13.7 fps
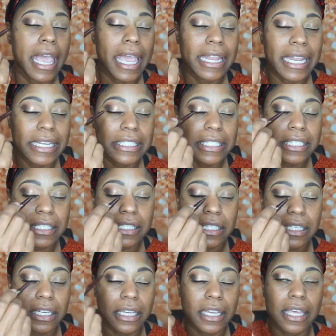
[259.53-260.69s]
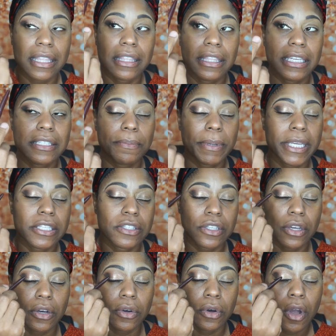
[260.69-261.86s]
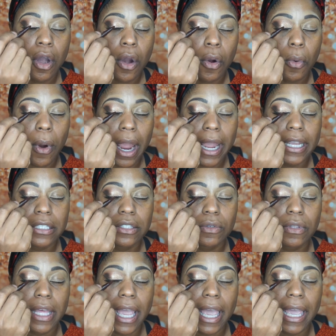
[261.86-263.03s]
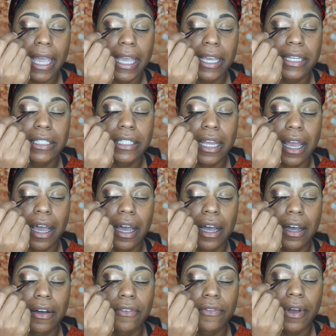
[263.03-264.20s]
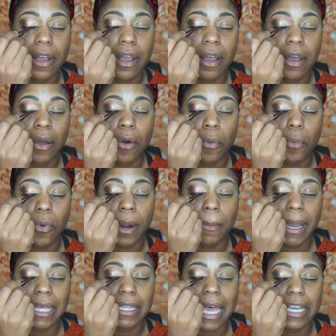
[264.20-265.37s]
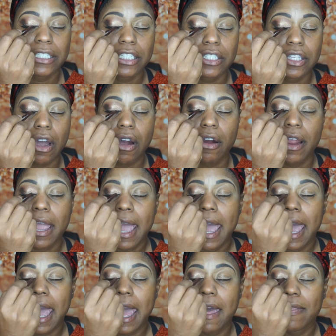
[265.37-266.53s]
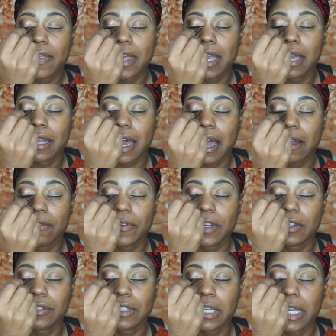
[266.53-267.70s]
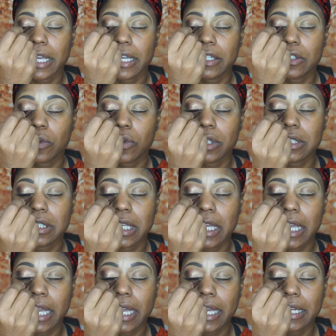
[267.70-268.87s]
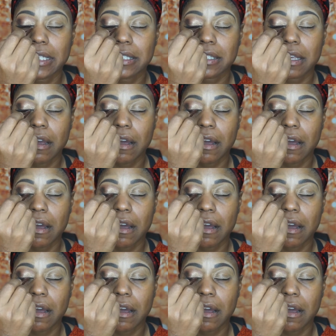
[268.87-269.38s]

And I just took this pencil right to the edge of where my lashes are, and then I filled in towards the end